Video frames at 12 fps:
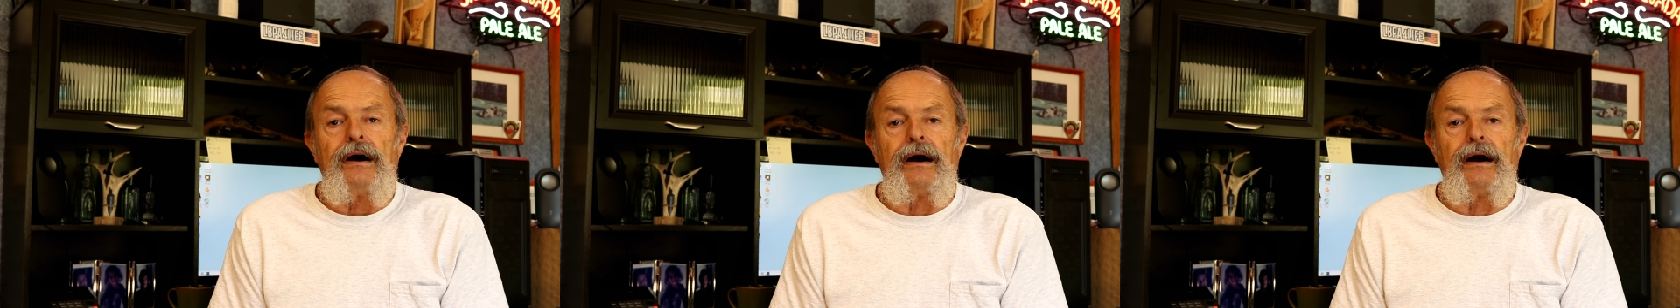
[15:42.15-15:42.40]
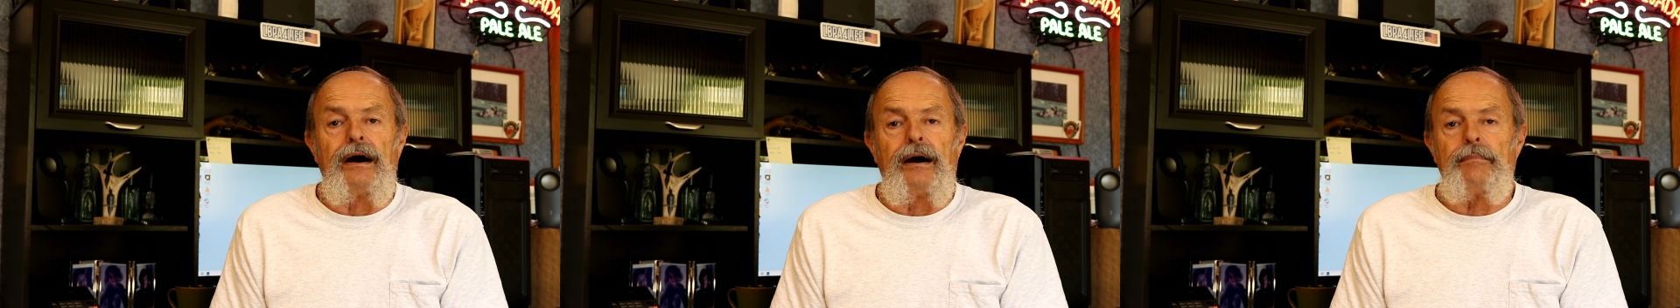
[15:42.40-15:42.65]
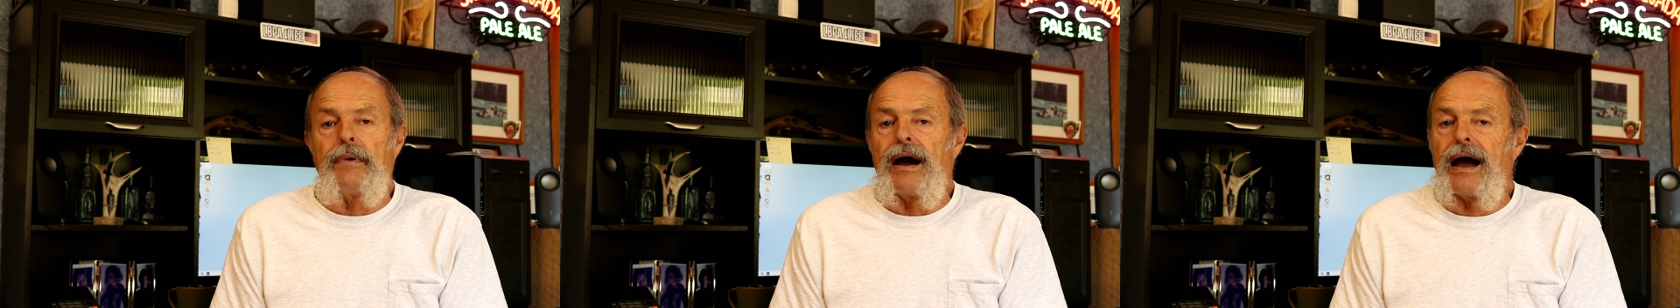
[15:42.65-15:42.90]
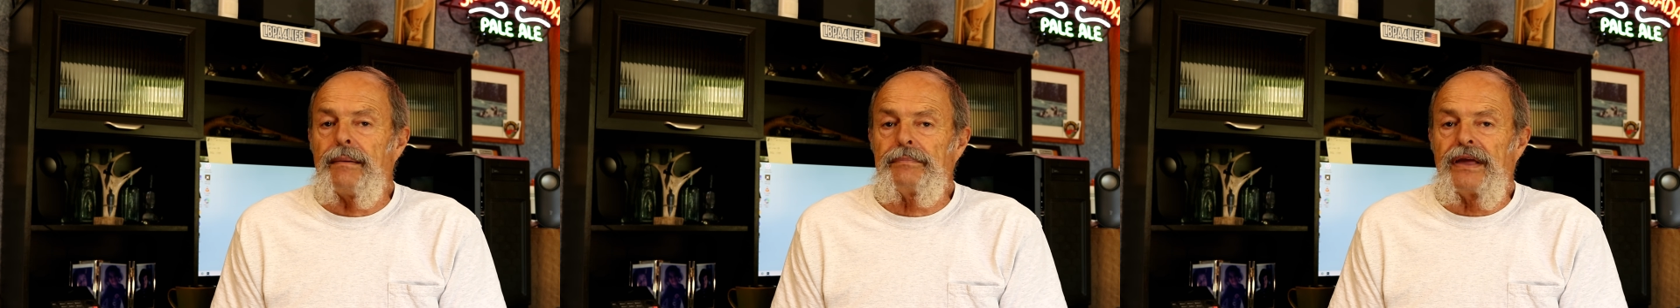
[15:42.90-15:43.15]

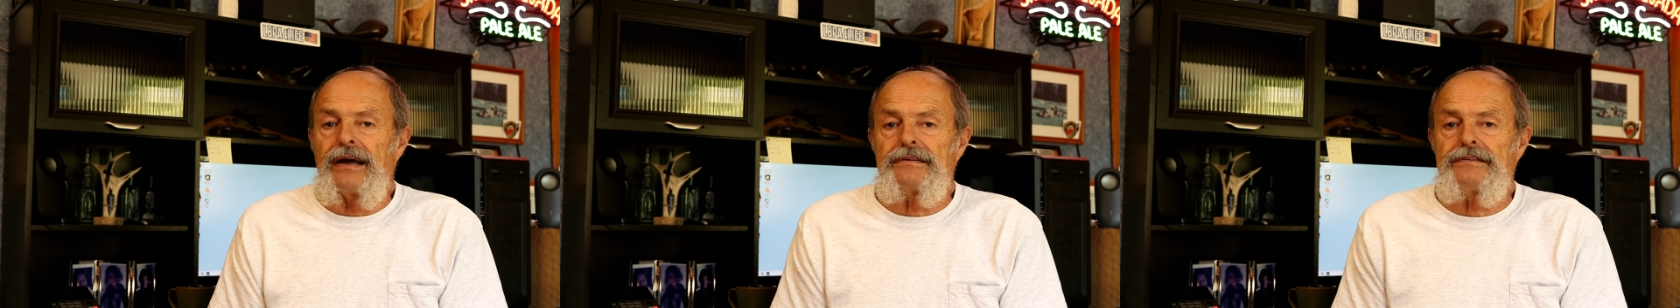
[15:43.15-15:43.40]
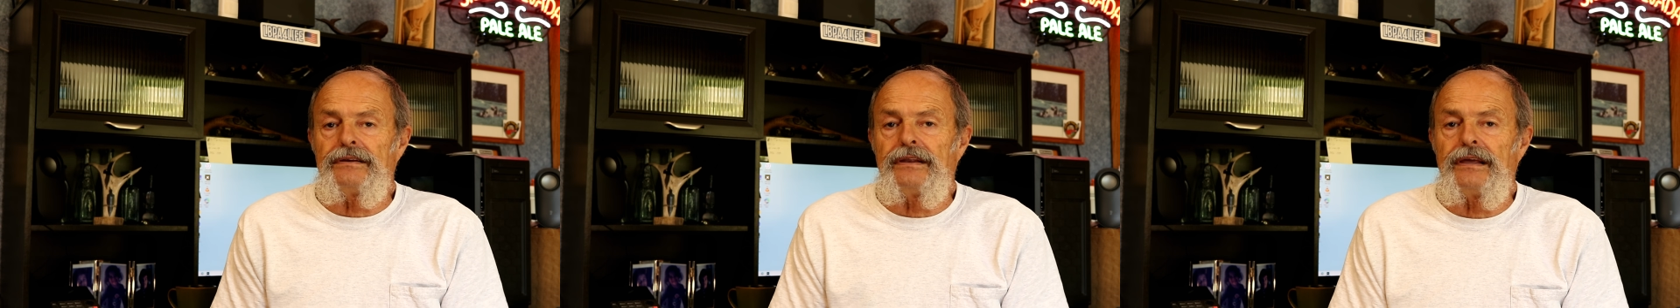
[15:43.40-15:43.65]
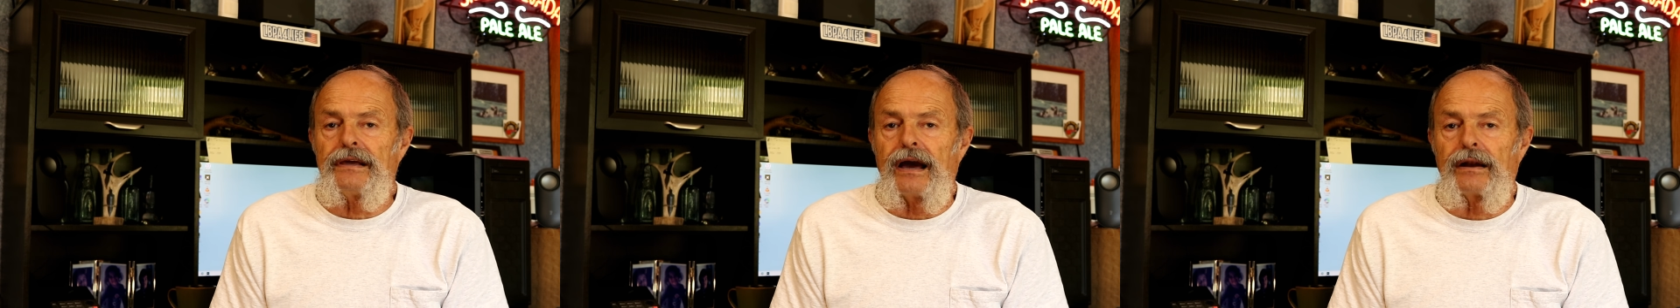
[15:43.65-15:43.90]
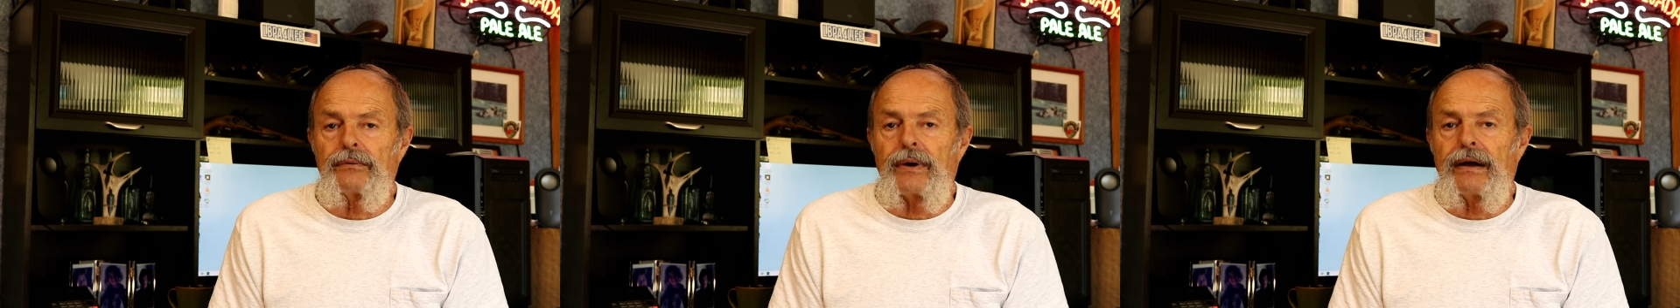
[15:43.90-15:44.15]
I'm guessing he
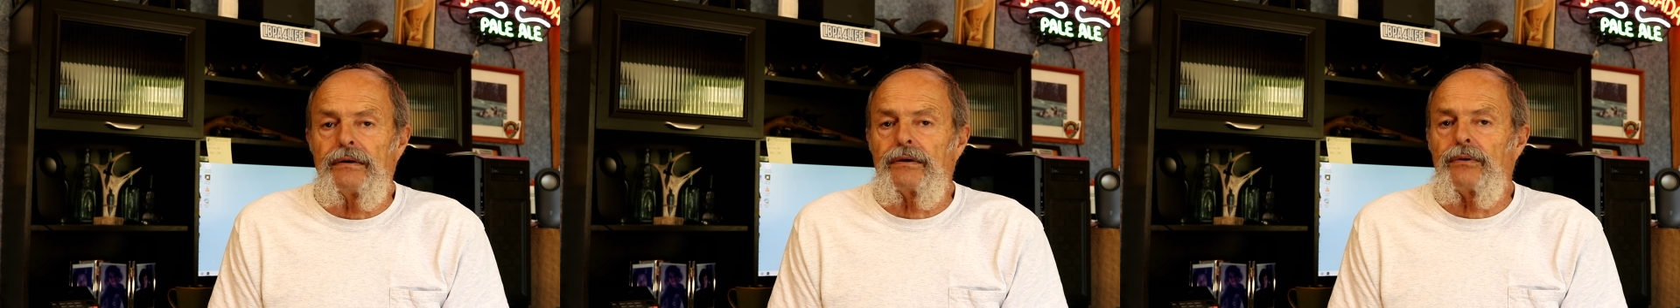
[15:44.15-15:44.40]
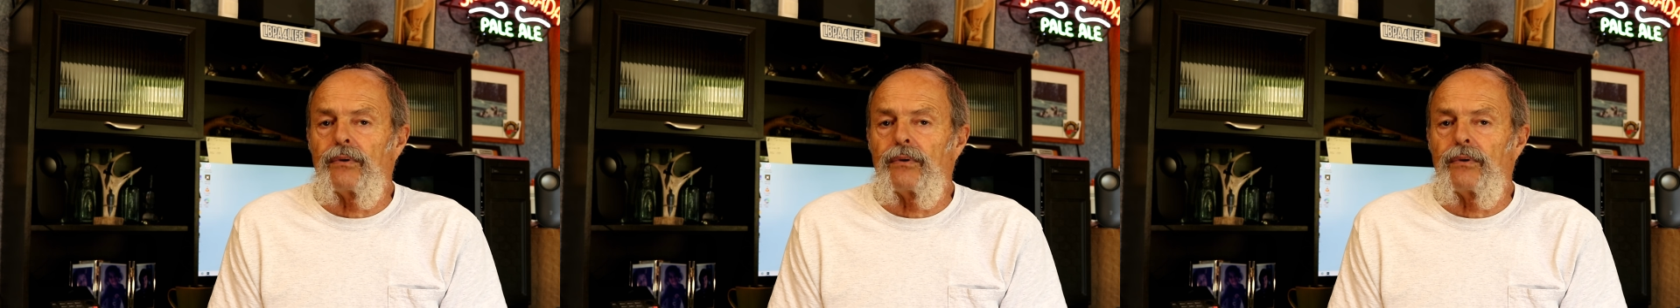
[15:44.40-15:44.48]
got around 1